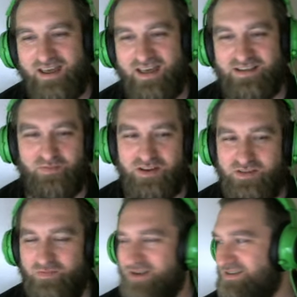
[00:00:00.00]
that's pretty
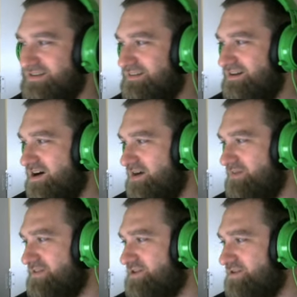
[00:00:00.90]
spicy. Oh
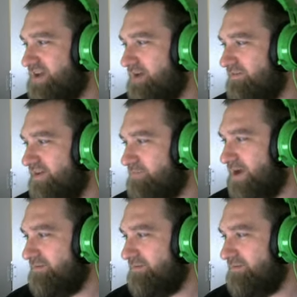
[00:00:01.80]
man, this whole time I've had my